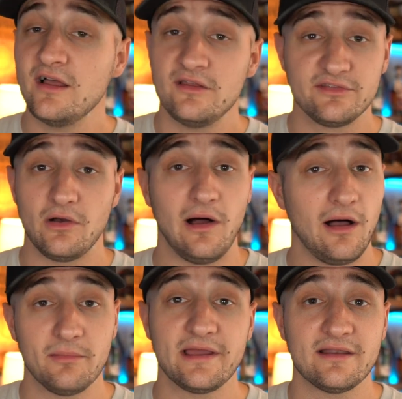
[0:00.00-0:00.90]
So
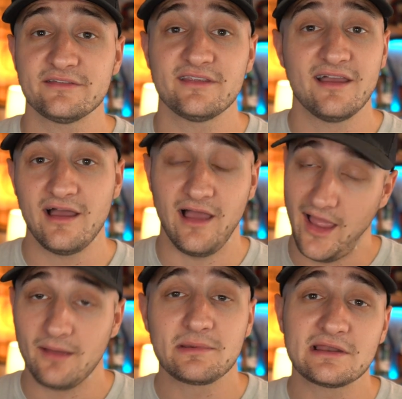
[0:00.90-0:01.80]
I'll be honest,
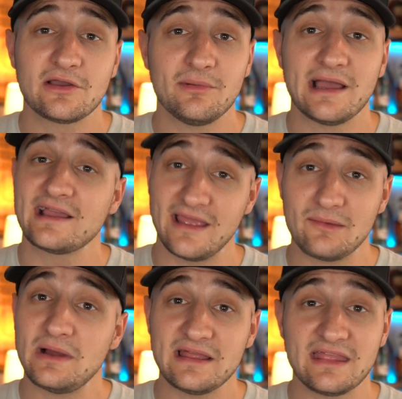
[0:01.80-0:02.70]
I'm going to go back
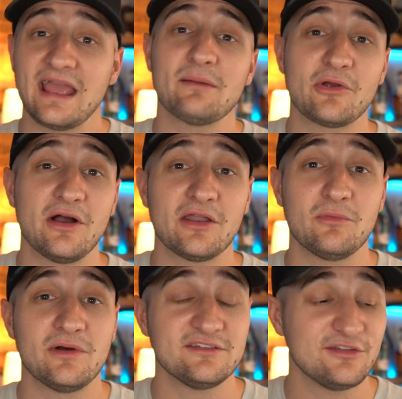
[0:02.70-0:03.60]
and buy the Amberana
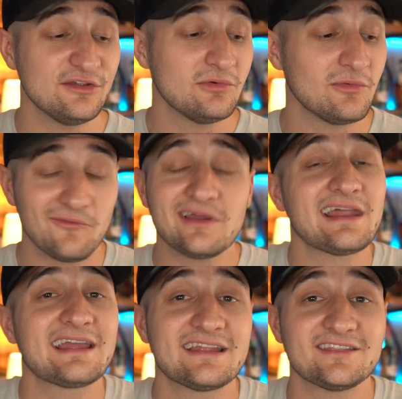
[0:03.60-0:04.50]
one too when
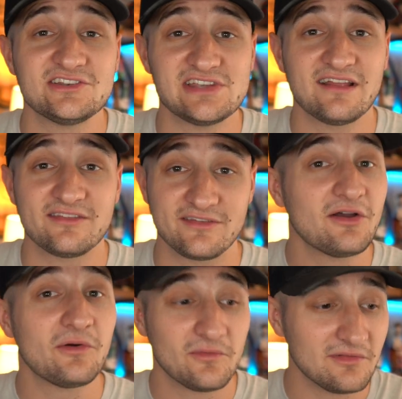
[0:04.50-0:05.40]
I get the chance.
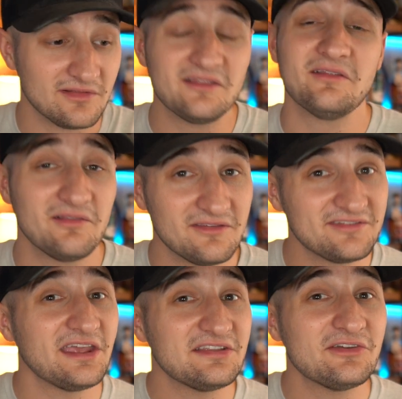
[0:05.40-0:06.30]
So
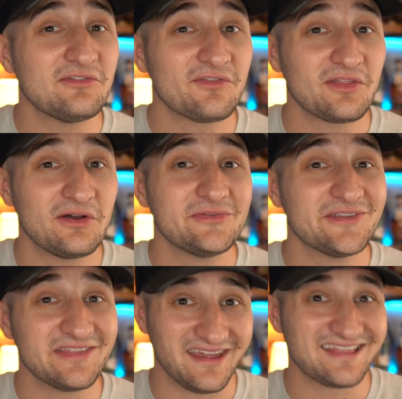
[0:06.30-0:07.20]
stay tuned for those
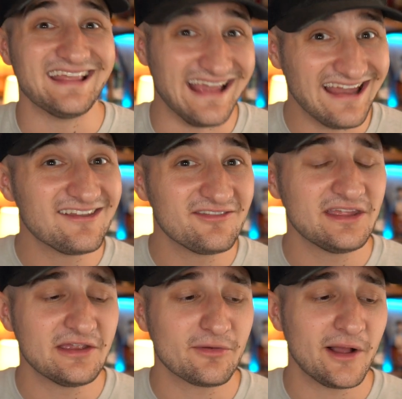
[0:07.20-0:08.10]
in like the end of the
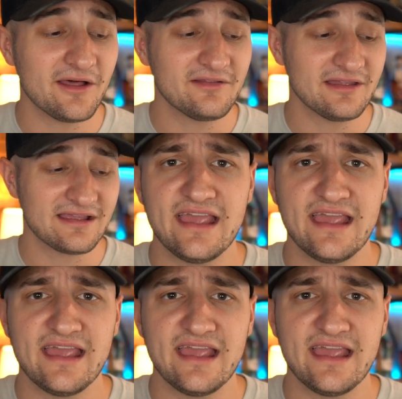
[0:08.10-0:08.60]
year bottling.